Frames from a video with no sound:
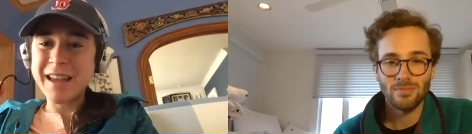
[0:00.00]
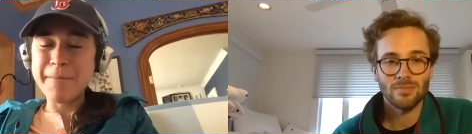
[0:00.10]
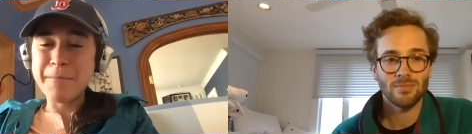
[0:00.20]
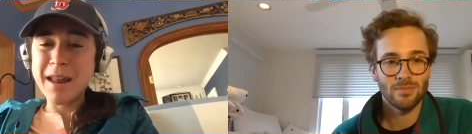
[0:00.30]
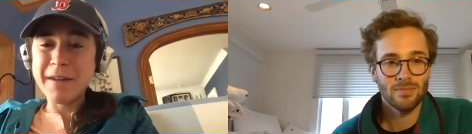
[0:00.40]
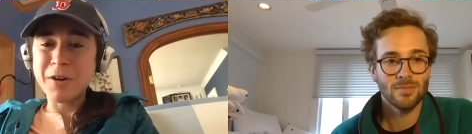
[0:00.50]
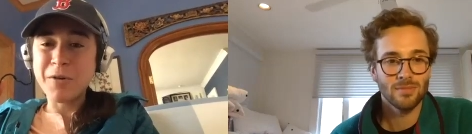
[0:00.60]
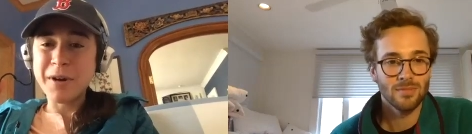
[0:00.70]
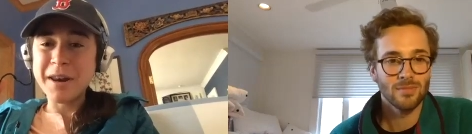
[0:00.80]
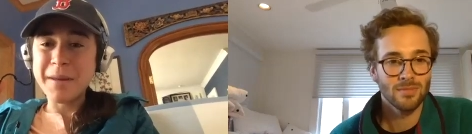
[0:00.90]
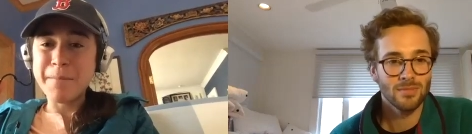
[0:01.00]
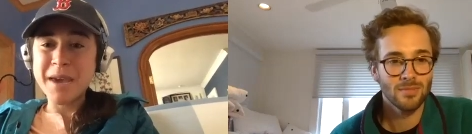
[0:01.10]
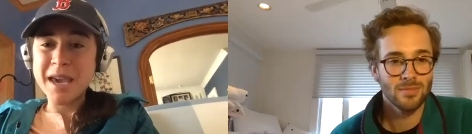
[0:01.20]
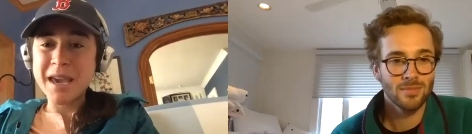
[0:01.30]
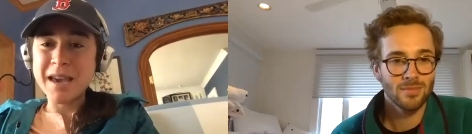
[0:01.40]
Speaker 1: I'm never going to
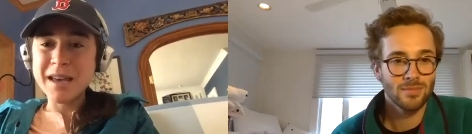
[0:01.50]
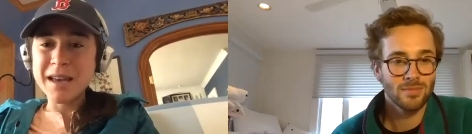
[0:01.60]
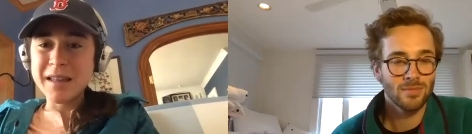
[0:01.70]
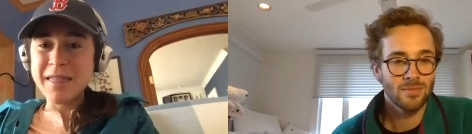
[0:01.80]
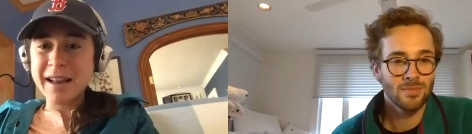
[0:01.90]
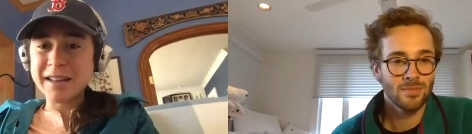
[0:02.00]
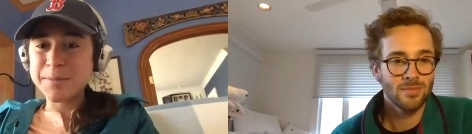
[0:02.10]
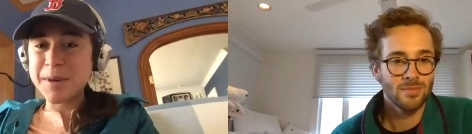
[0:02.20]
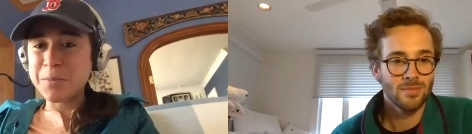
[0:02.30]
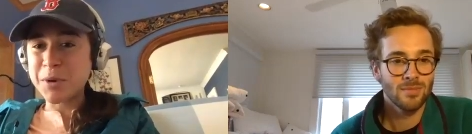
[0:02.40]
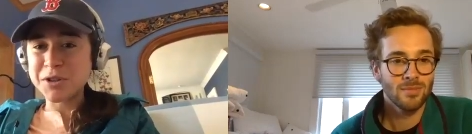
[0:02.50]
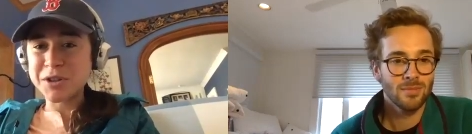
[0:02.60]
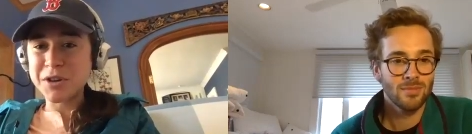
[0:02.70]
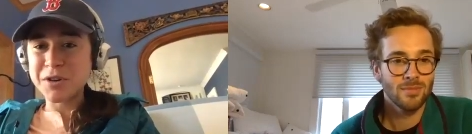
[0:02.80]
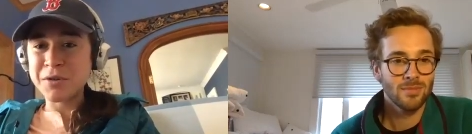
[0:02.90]
be that speed
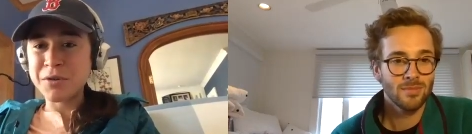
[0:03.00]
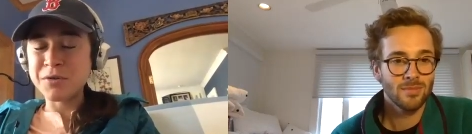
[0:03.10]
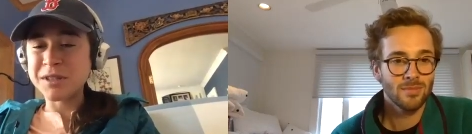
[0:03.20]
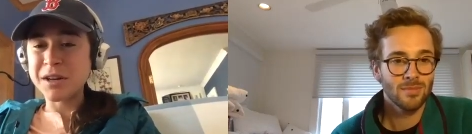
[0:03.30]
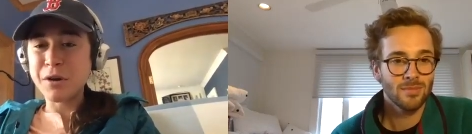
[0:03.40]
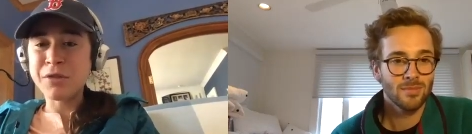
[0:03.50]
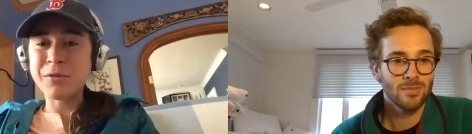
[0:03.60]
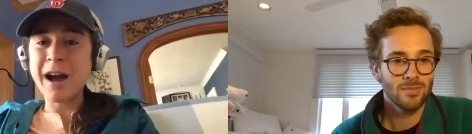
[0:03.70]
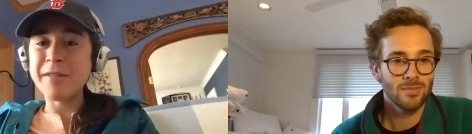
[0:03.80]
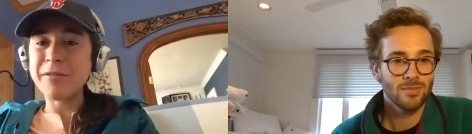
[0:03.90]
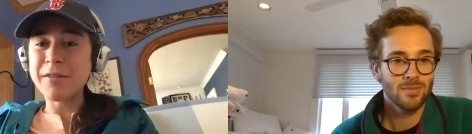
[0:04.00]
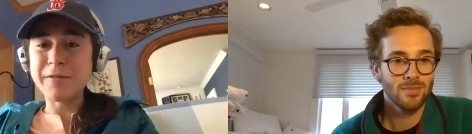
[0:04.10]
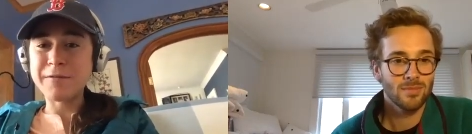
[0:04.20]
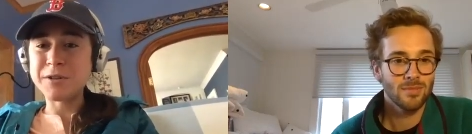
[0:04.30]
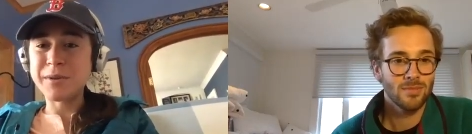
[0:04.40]
person who's going to thrive off
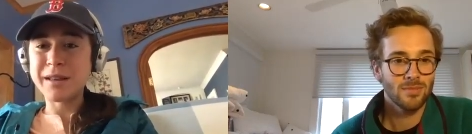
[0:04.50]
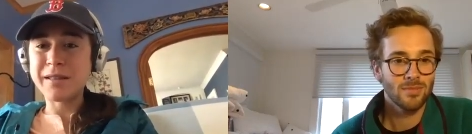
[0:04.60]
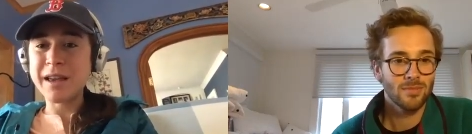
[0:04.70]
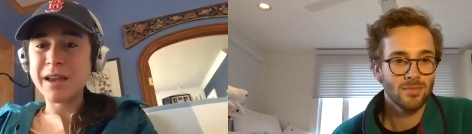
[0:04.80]
of doing like